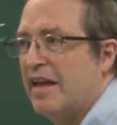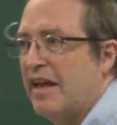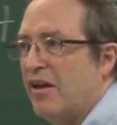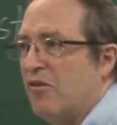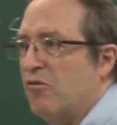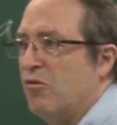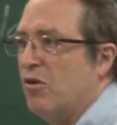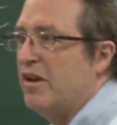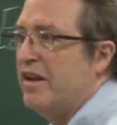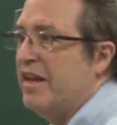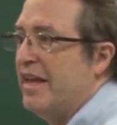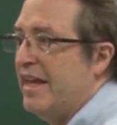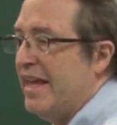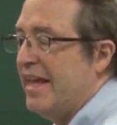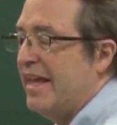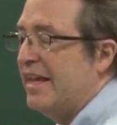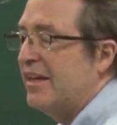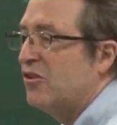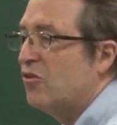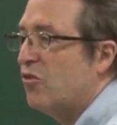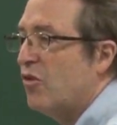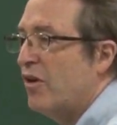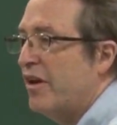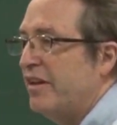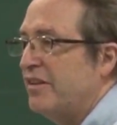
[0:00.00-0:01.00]
It would
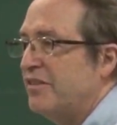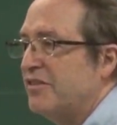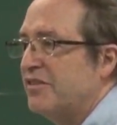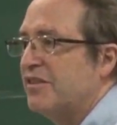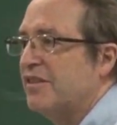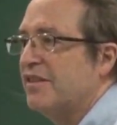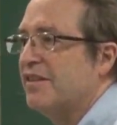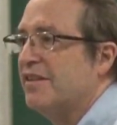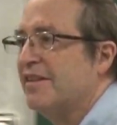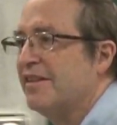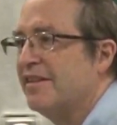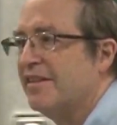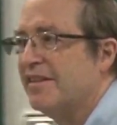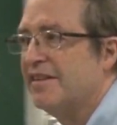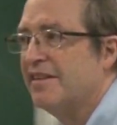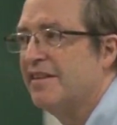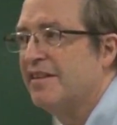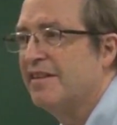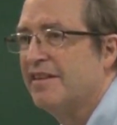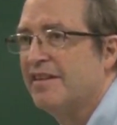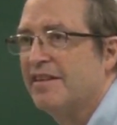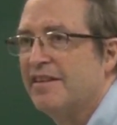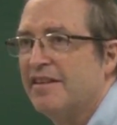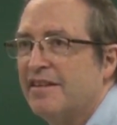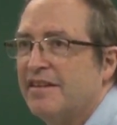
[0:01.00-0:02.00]
increase?
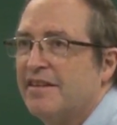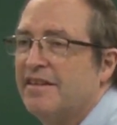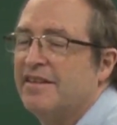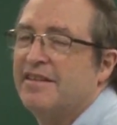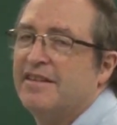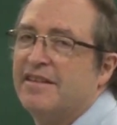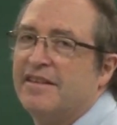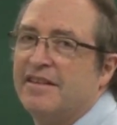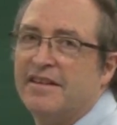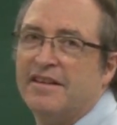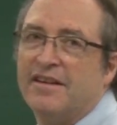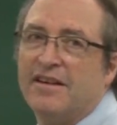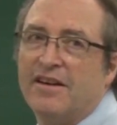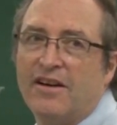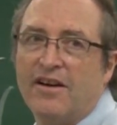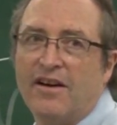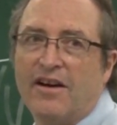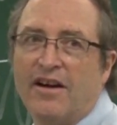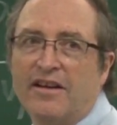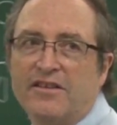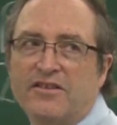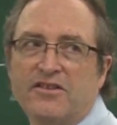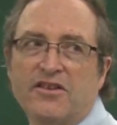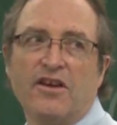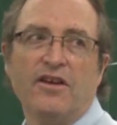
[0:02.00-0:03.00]

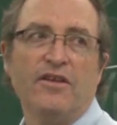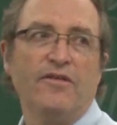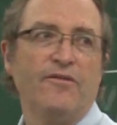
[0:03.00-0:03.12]
All right, so